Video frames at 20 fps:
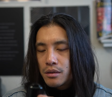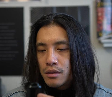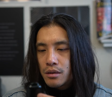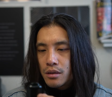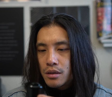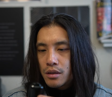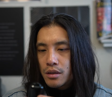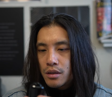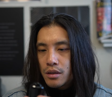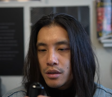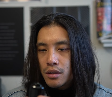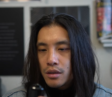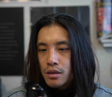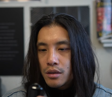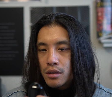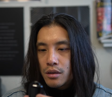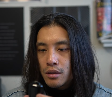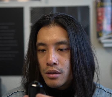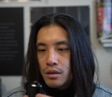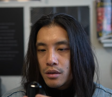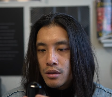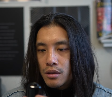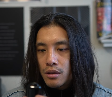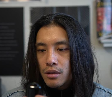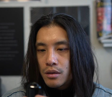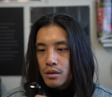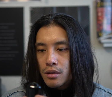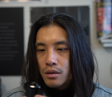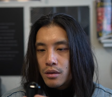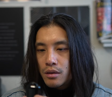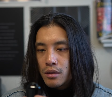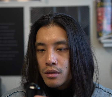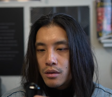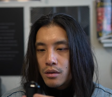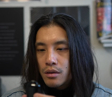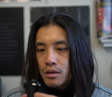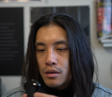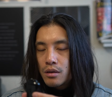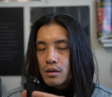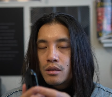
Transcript: (no one is talking)